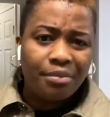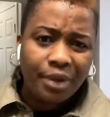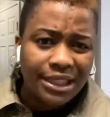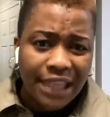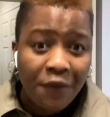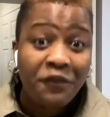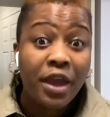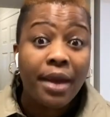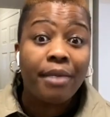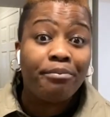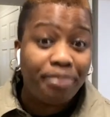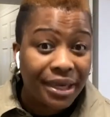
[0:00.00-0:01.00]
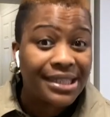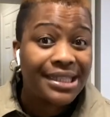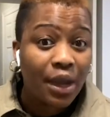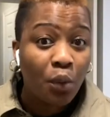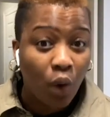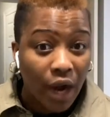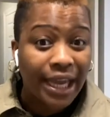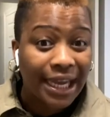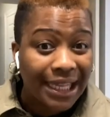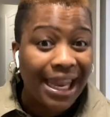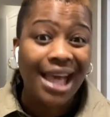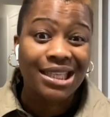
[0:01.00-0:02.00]
But if you're a busy
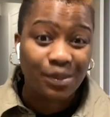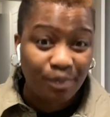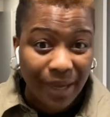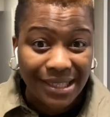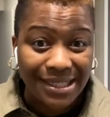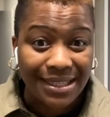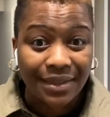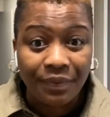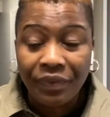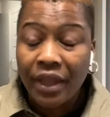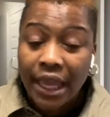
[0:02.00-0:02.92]
working class person,